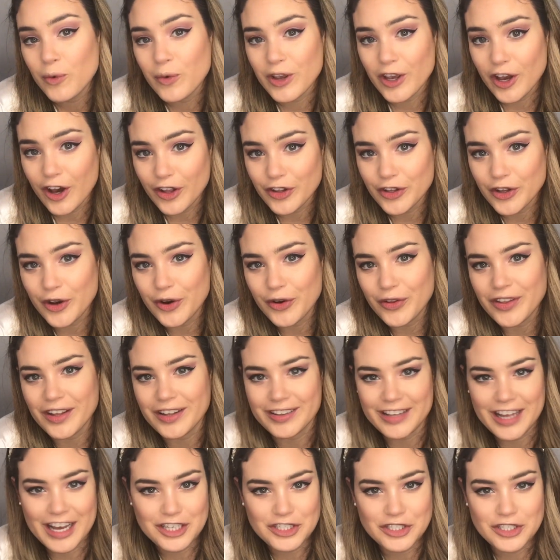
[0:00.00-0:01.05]
we all know
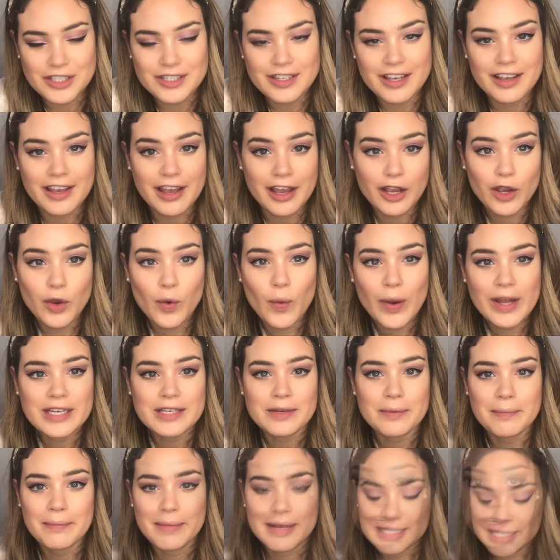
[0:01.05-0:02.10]
that lashes can get
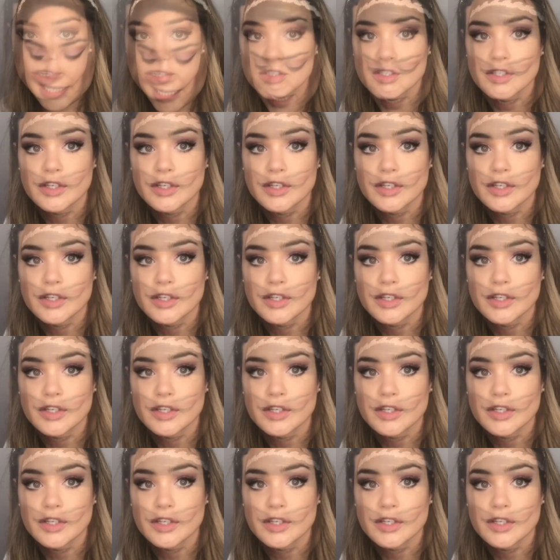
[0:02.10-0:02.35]
quite messy.